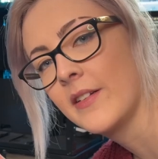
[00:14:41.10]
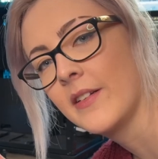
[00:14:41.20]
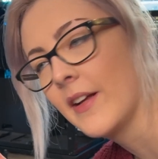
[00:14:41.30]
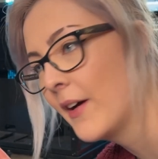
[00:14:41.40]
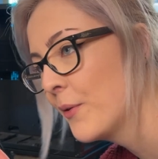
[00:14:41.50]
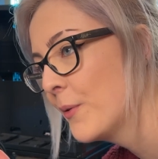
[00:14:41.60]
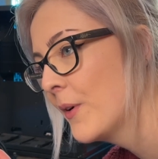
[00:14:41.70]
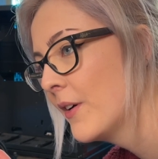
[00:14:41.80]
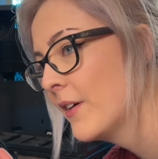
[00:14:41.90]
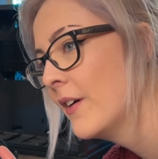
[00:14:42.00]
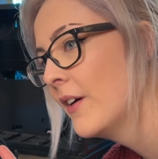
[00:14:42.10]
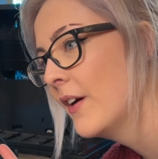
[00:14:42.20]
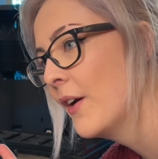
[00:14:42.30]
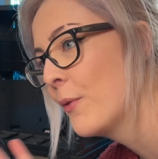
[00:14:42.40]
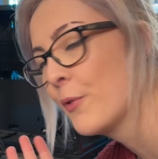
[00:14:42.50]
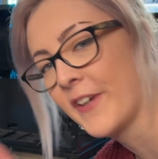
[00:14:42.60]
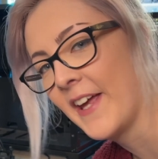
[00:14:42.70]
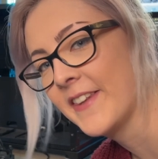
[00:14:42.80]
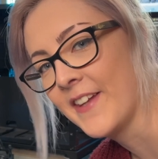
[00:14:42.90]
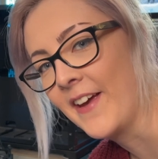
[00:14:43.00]
Now we're
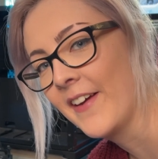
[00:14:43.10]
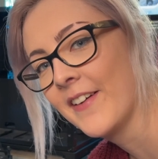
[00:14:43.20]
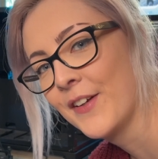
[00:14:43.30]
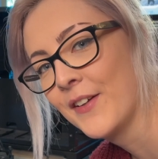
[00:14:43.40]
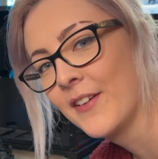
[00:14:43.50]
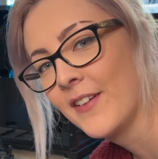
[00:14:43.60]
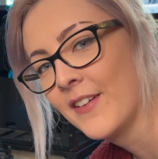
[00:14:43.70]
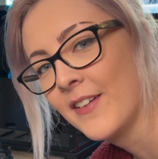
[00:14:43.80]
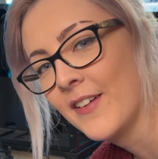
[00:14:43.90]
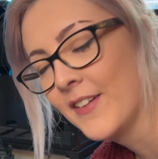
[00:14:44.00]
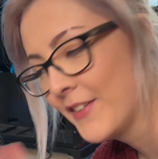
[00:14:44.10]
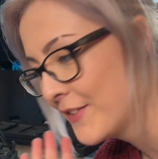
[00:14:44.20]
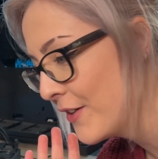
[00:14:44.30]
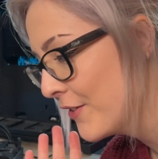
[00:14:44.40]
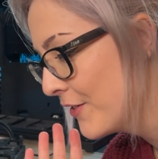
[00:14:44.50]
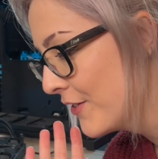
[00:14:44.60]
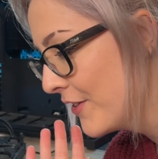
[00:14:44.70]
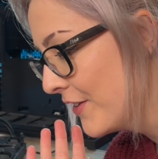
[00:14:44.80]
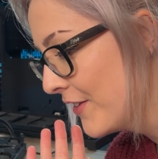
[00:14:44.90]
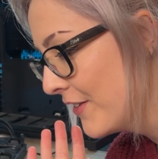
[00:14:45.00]
getting there. Starting
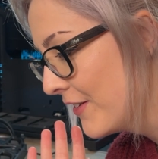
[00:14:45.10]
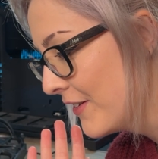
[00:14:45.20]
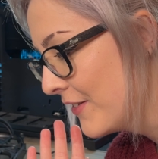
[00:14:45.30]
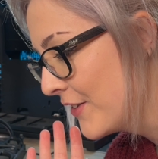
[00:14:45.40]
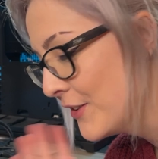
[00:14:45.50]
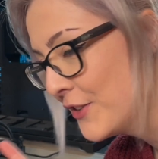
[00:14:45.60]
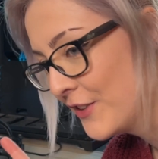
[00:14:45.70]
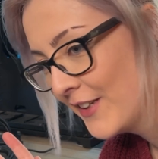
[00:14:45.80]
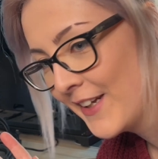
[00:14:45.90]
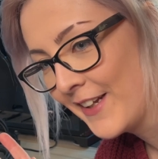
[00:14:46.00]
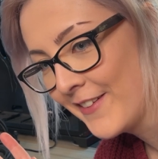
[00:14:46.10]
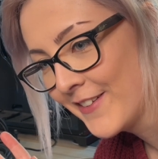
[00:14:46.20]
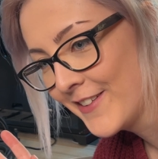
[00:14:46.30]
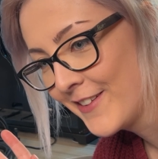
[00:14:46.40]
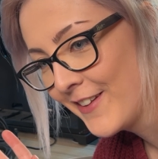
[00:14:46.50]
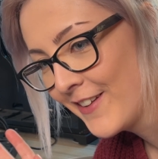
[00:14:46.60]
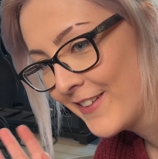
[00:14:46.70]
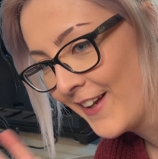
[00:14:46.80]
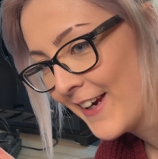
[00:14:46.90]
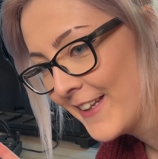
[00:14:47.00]
to look like there's
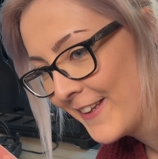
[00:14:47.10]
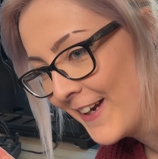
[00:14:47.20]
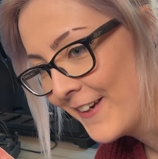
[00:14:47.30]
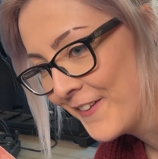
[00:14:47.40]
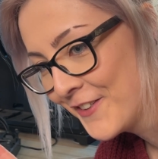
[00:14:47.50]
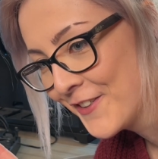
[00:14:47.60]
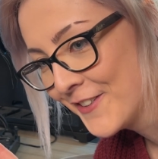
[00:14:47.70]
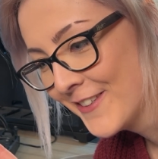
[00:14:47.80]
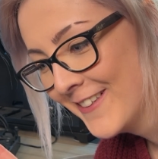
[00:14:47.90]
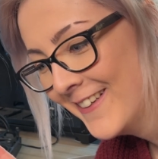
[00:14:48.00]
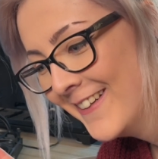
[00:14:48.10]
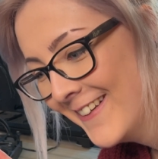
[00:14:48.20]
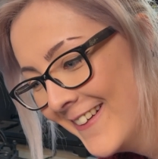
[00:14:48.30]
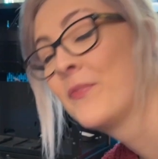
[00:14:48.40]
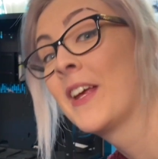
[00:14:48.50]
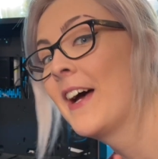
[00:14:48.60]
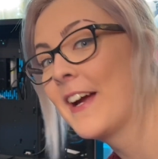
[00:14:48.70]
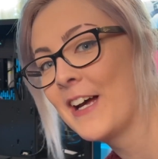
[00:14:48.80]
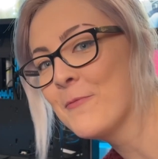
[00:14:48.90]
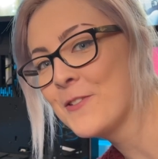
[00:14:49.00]
light at the end of the tunnel. I
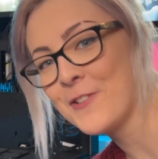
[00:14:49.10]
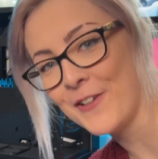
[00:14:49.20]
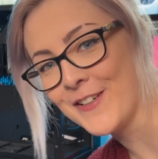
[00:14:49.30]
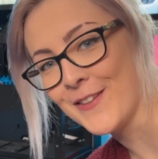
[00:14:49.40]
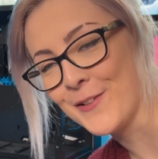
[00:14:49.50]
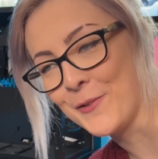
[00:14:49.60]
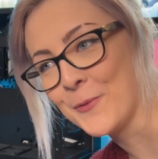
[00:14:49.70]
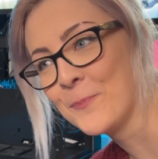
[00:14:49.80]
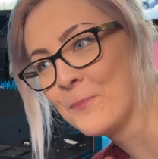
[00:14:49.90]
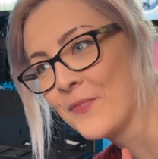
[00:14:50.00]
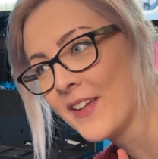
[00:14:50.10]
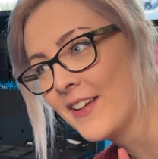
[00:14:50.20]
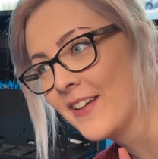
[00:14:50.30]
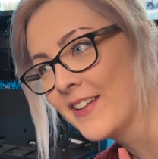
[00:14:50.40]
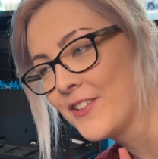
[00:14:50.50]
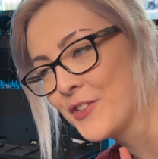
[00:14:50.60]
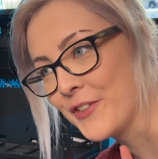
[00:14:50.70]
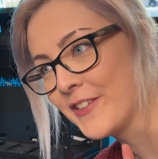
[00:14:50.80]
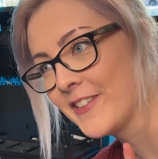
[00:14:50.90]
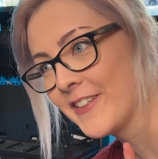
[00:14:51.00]
am enjoying it though. It's just